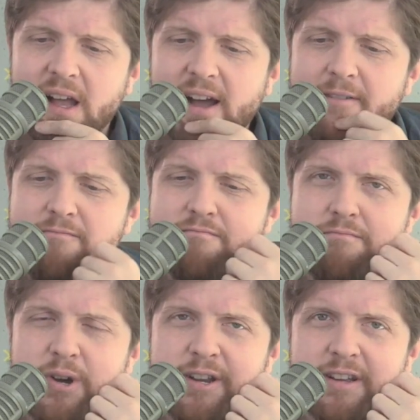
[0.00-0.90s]
Uh,
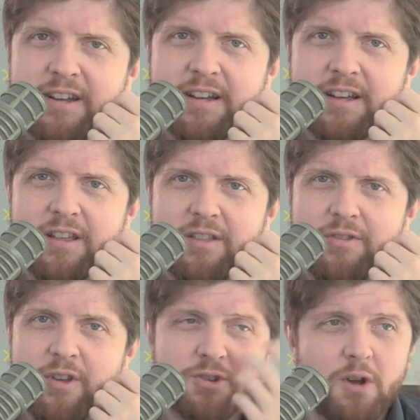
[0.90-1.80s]
but
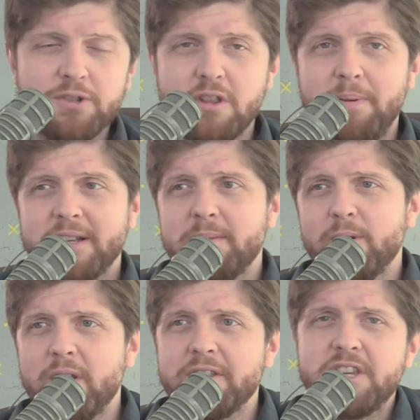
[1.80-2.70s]
there's also the
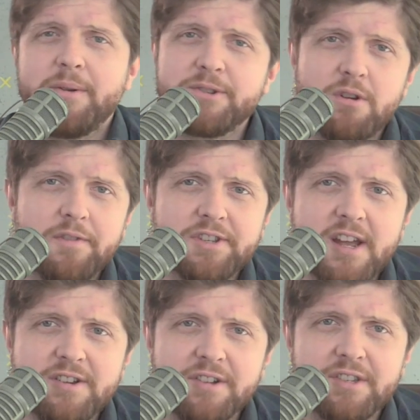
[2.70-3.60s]
possibility the Secret Service
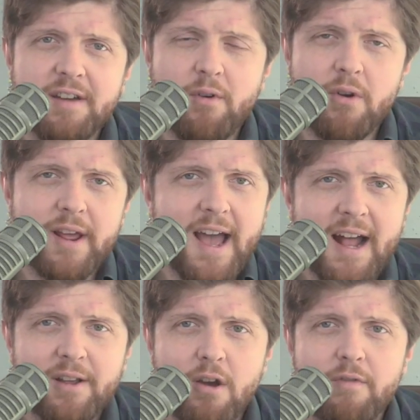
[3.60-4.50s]
agents have already
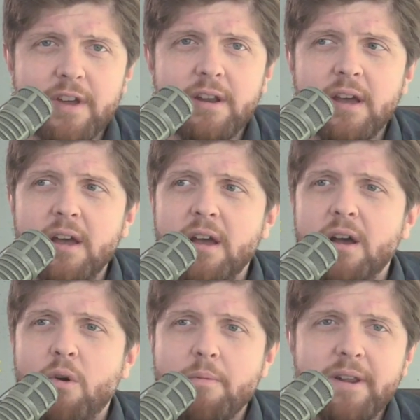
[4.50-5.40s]
had COVID
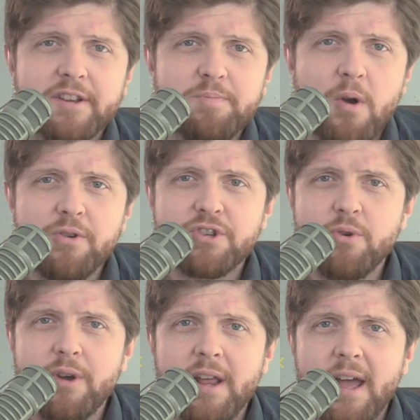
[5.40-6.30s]
or been exposed
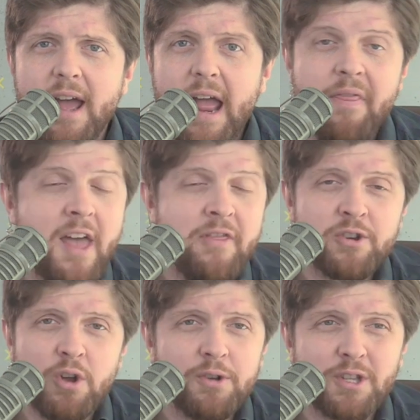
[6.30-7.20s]
to it. And then
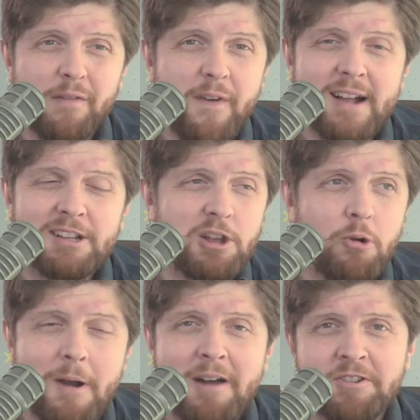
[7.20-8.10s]
there's also the fact that they're
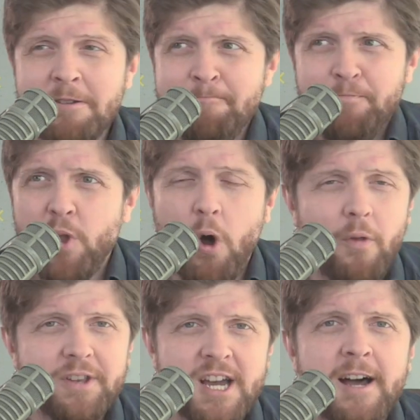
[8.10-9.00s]
around him
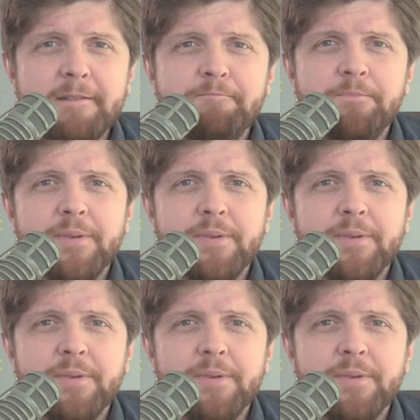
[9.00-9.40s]
all the time.